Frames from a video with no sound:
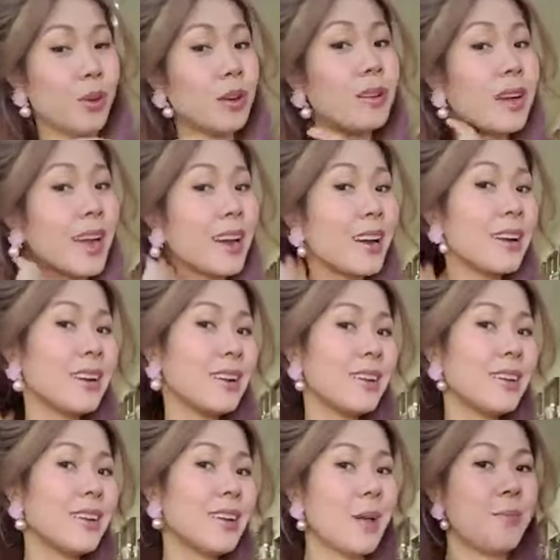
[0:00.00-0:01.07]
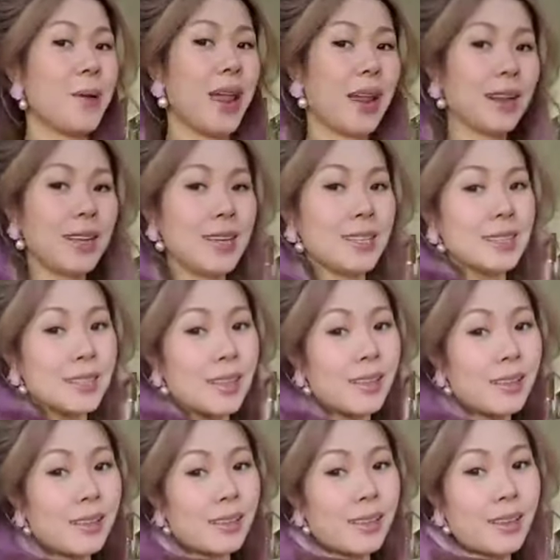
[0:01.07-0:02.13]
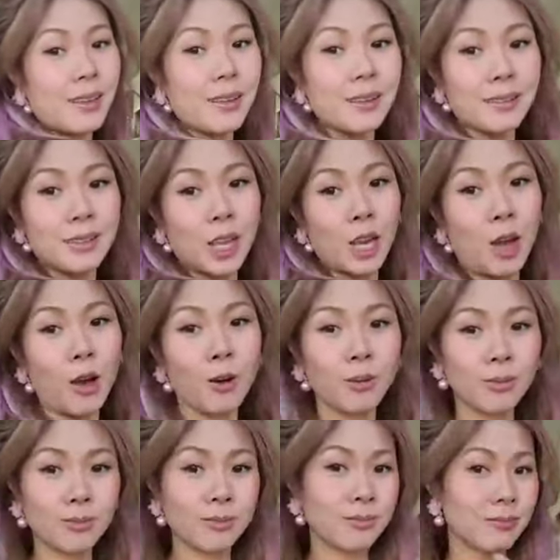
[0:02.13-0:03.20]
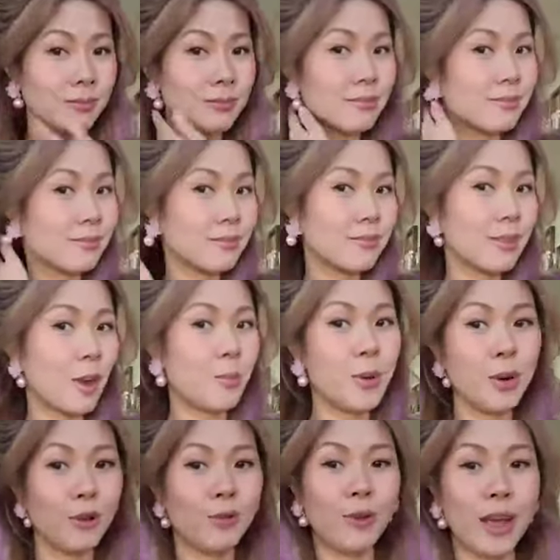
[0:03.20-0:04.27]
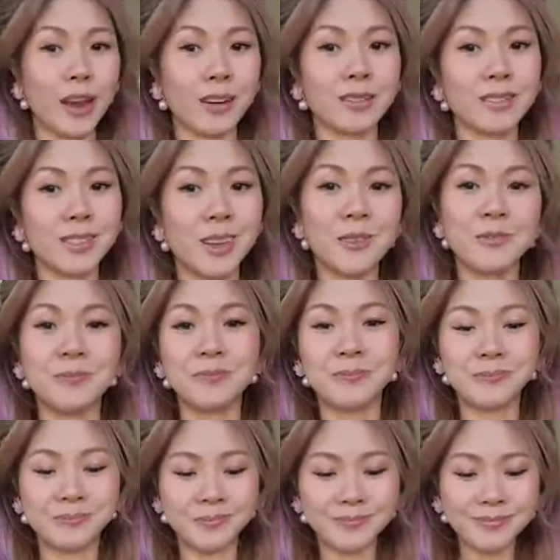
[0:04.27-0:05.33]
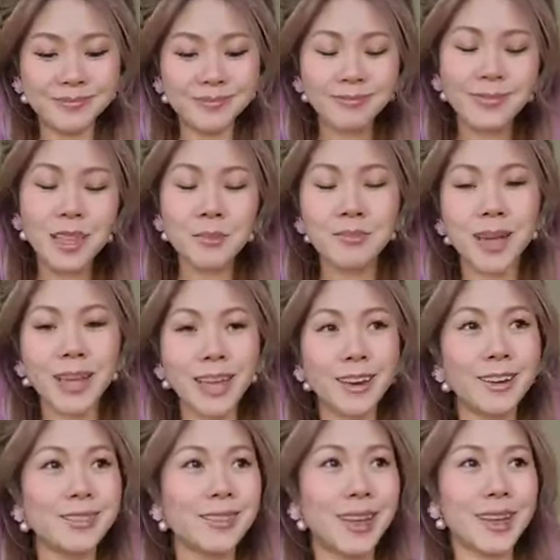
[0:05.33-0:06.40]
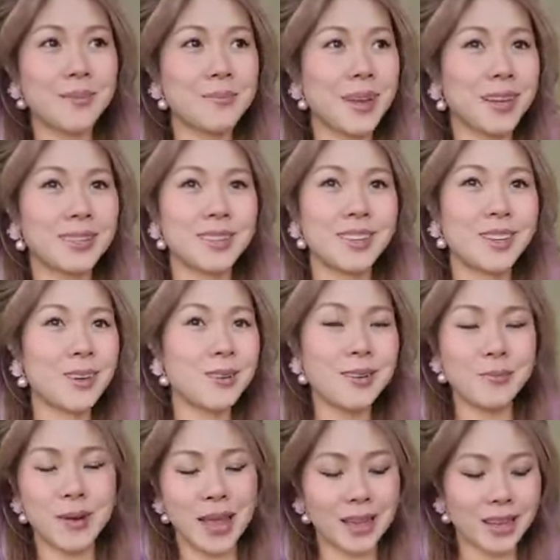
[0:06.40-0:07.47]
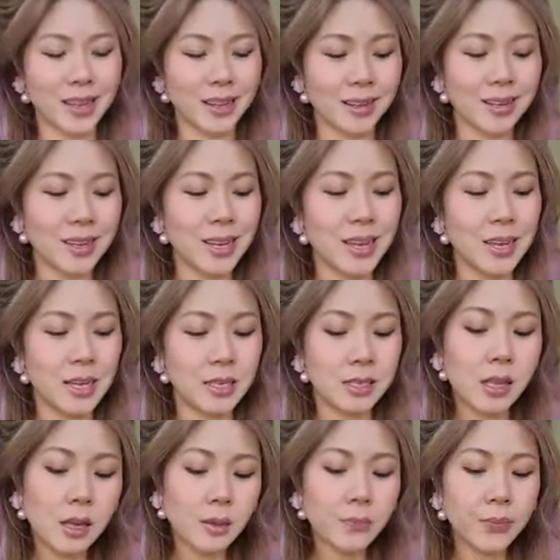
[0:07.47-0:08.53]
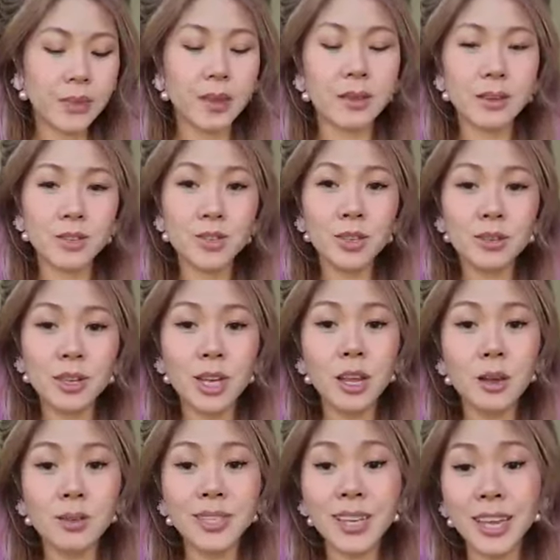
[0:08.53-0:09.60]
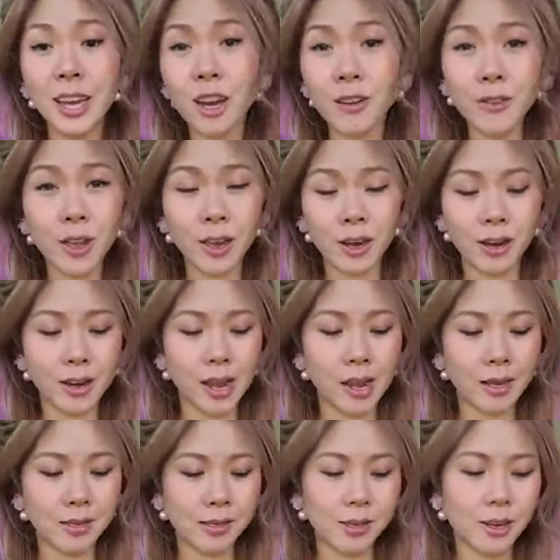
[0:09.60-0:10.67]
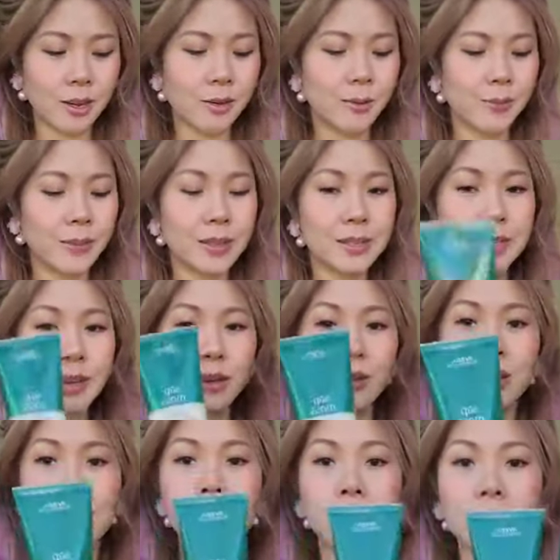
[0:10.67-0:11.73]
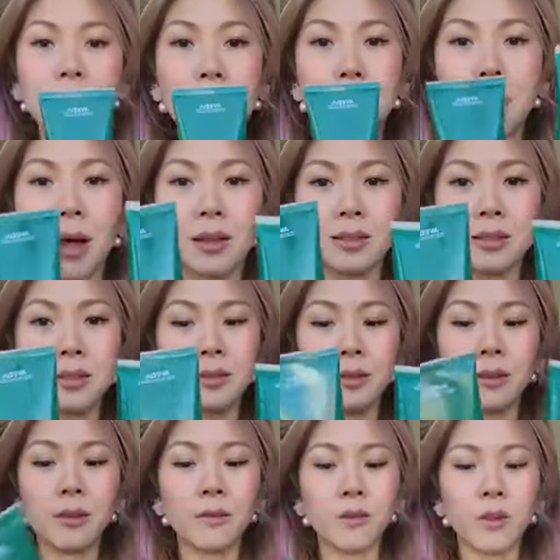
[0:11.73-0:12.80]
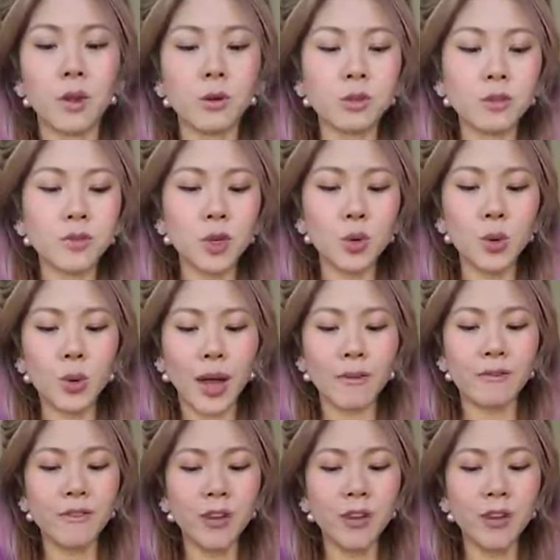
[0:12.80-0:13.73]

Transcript: real hair, but at least, you know, they're beautiful hair. So my hair is like my security blanket. So, you know, take care of your hair, guys. You know, so Sap Moss. For those of you who have